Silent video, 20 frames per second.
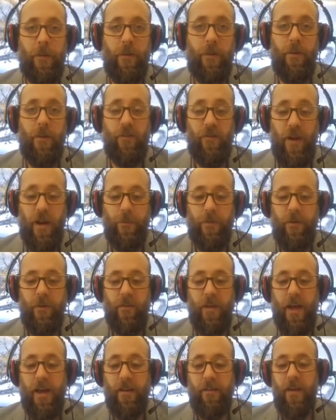They shot up these
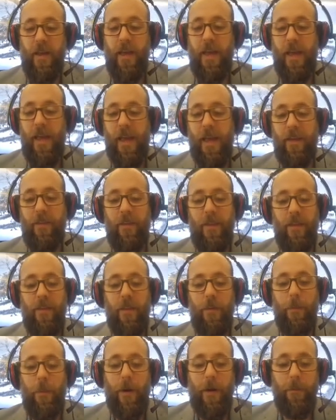guys, and then
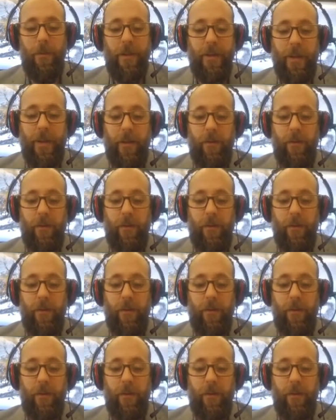the public